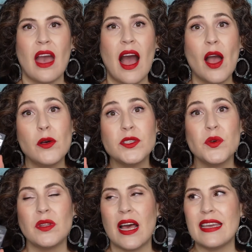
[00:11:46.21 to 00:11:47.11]
I
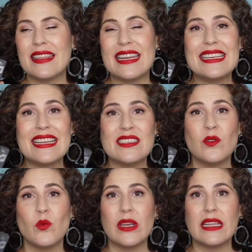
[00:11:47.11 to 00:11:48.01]
also like that it
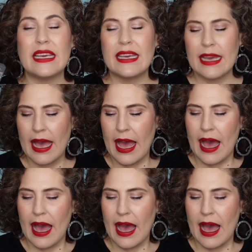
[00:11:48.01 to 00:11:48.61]
doesn't really